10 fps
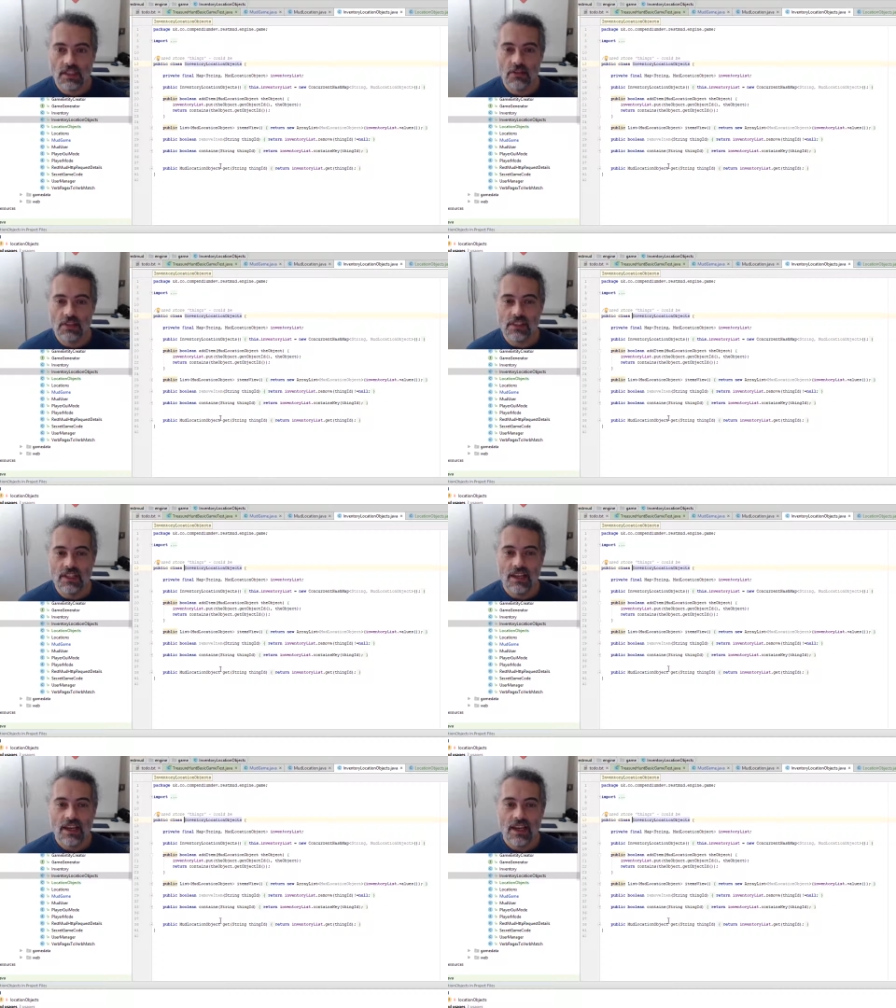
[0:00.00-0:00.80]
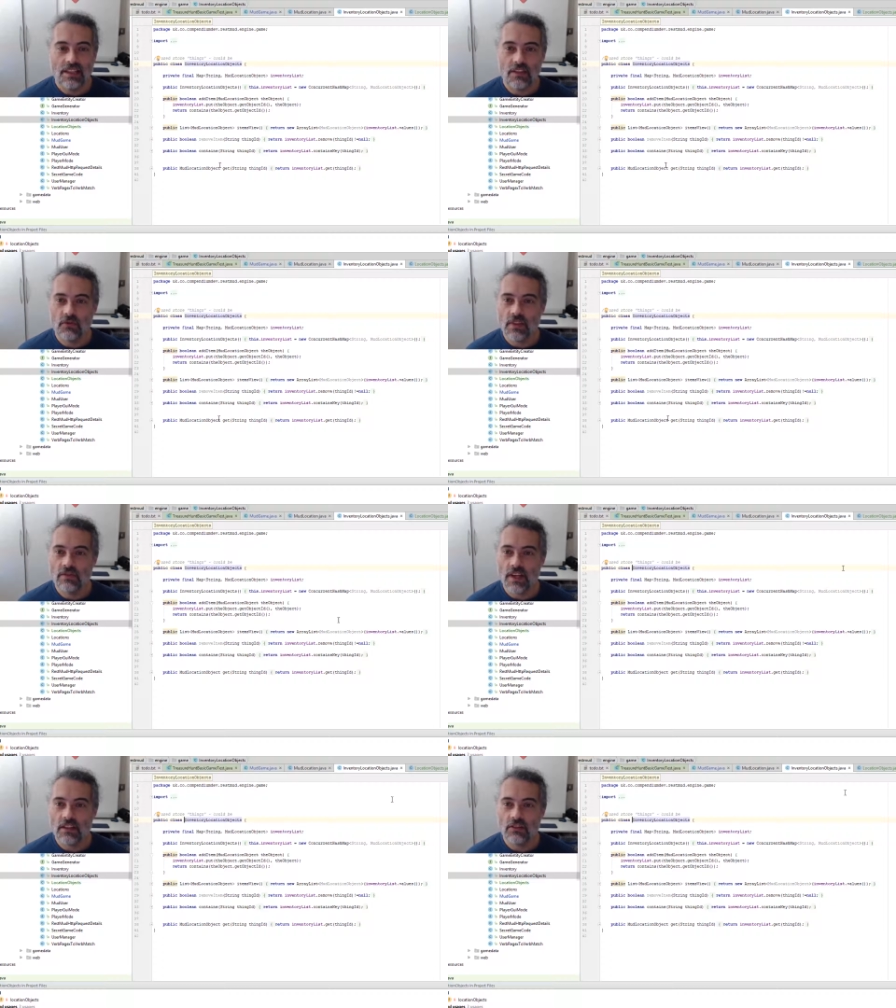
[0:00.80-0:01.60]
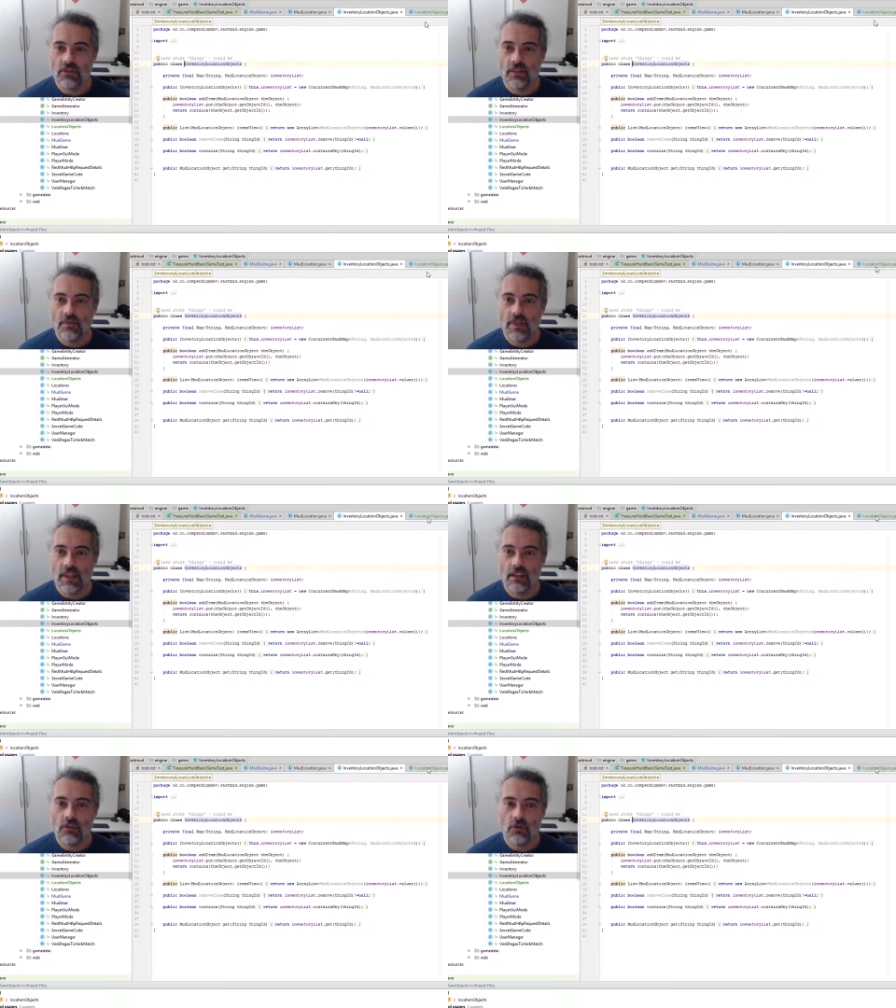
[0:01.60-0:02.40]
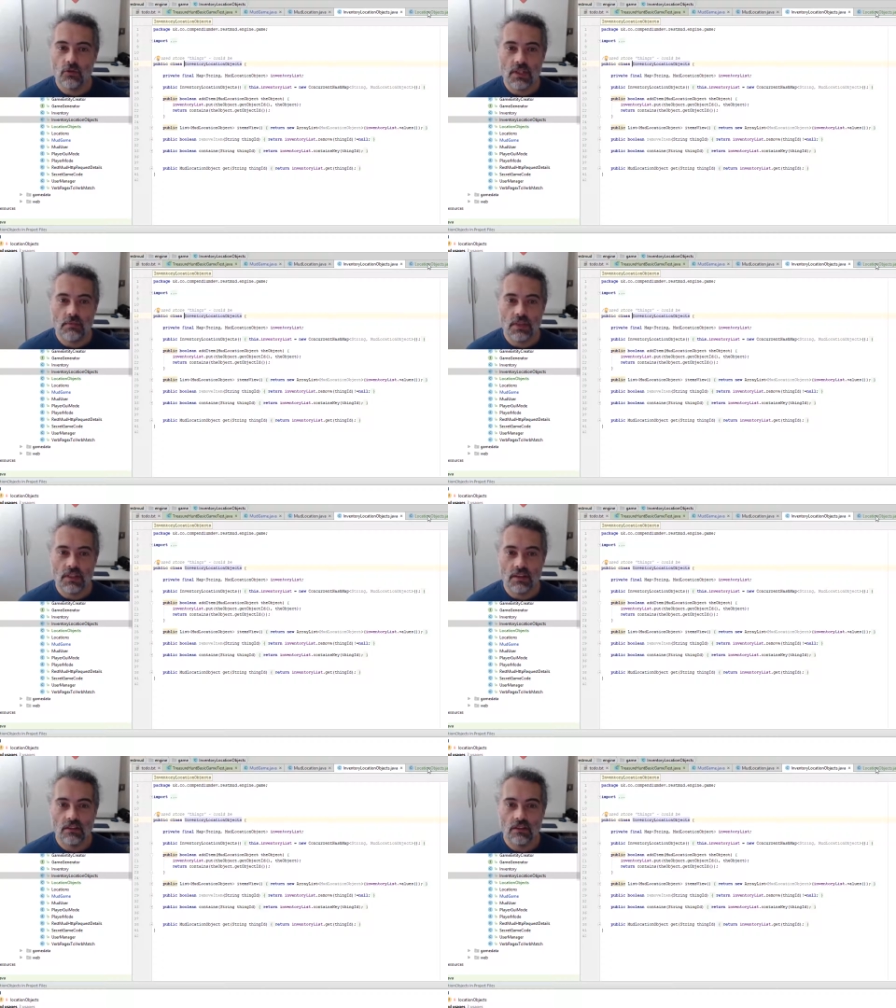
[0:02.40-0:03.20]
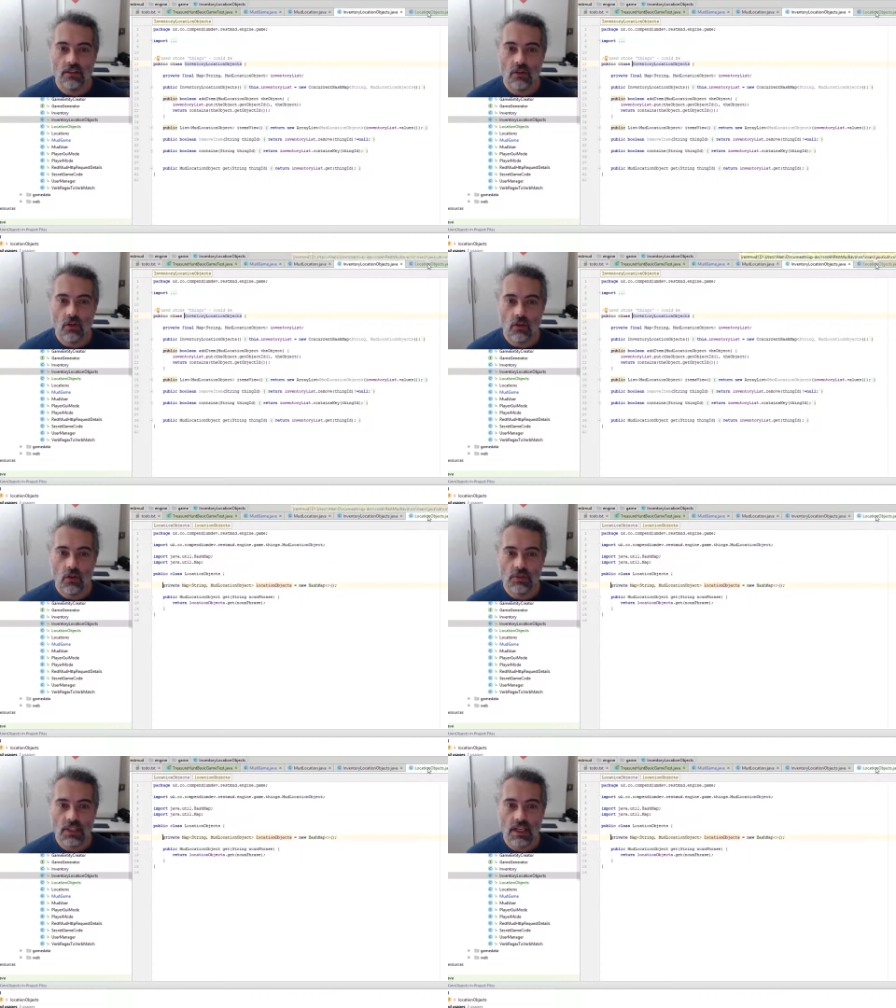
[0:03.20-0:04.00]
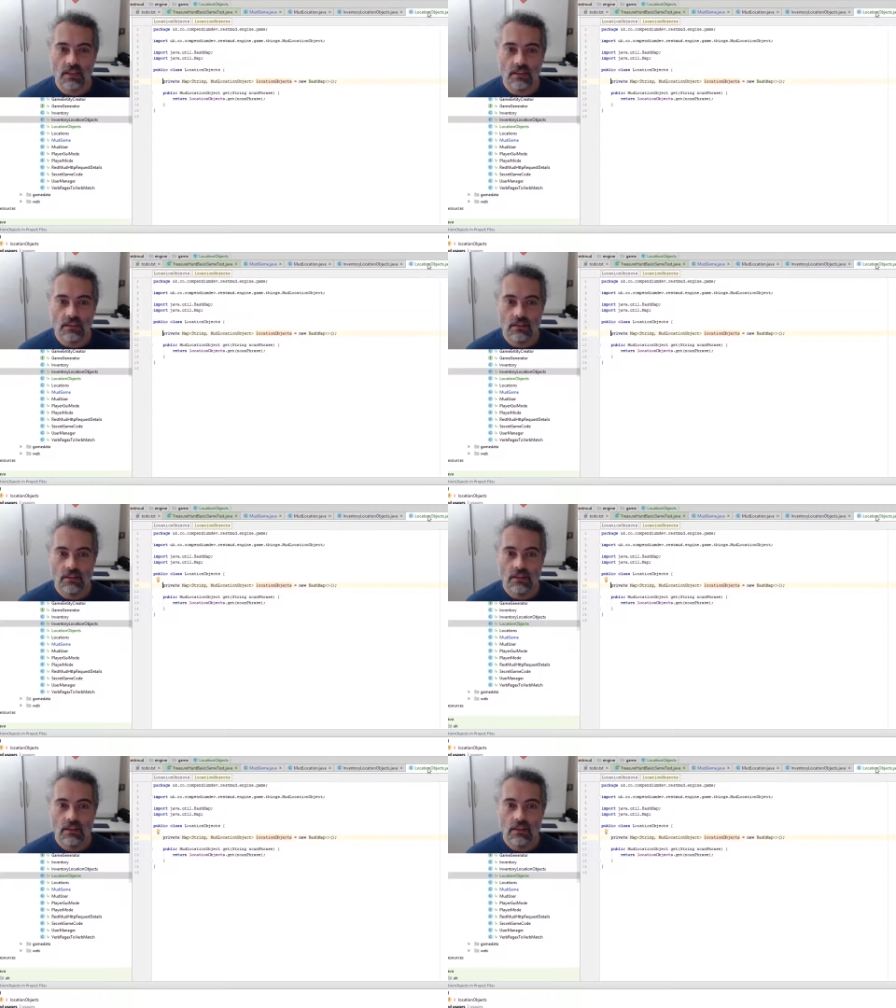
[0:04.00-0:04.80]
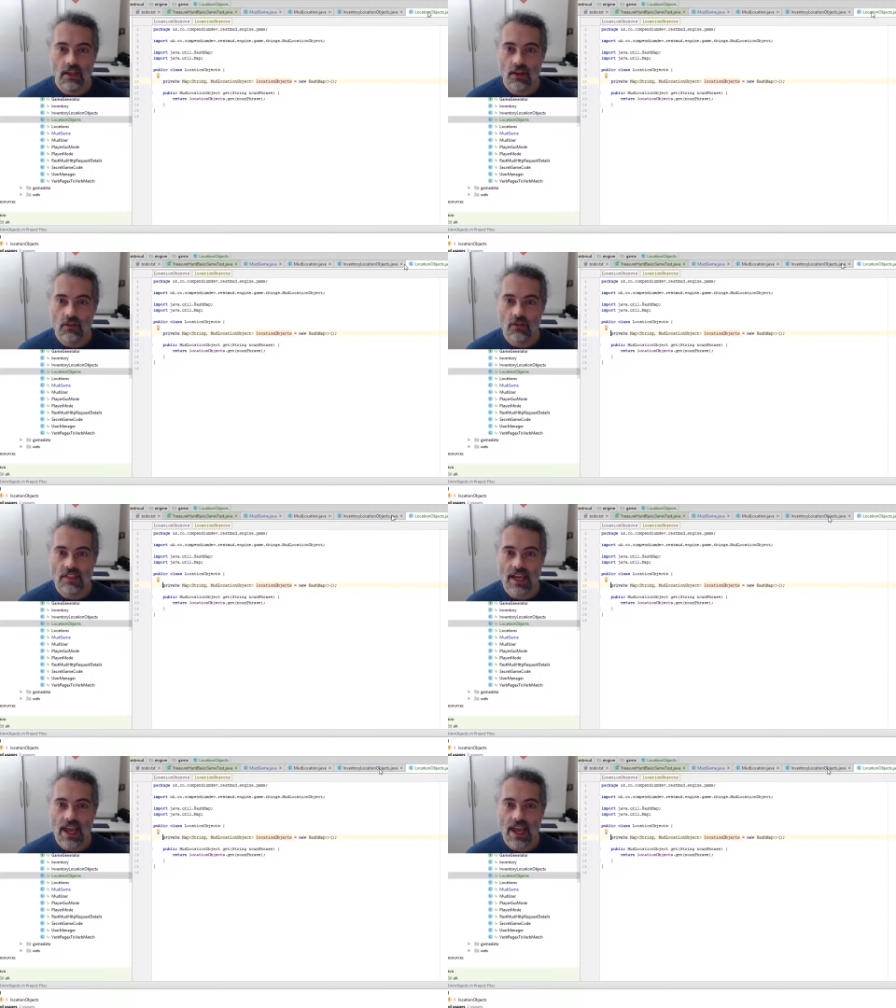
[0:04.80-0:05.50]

now is as I refactor it into a particular object, I already